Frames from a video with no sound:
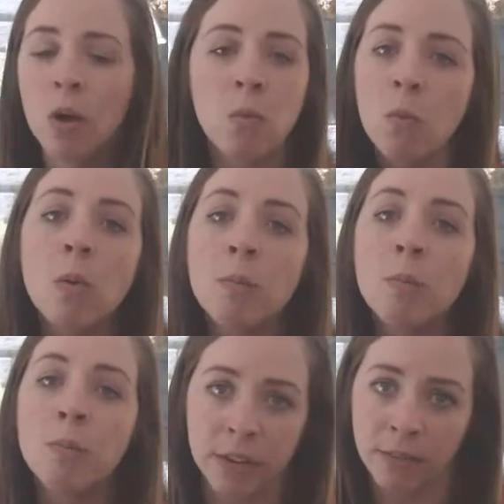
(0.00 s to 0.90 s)
won't be
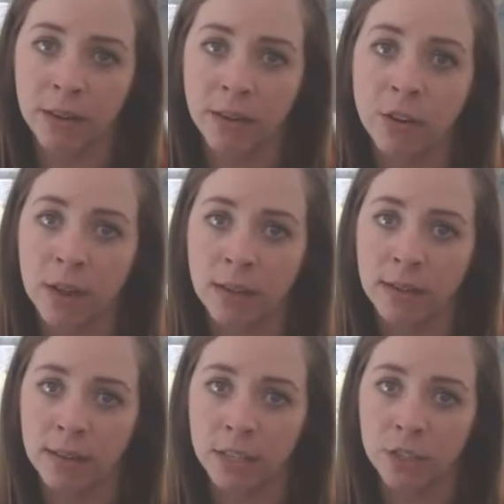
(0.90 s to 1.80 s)
forgiven in your
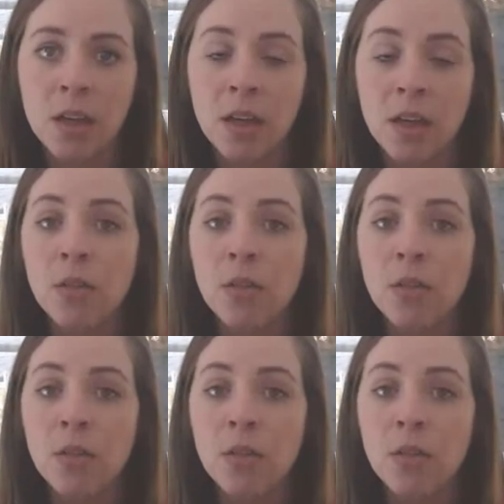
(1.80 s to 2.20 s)
calculation.